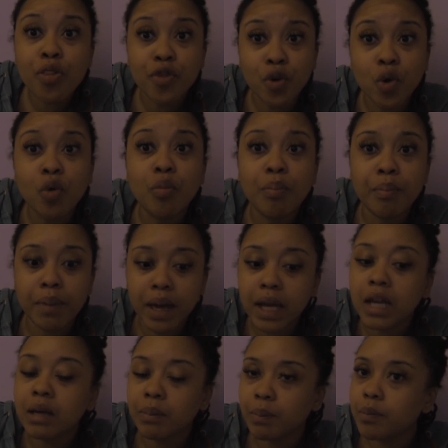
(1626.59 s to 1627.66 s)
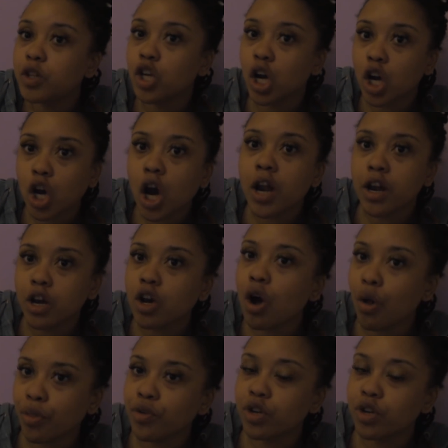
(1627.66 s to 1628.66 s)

through we're gonna go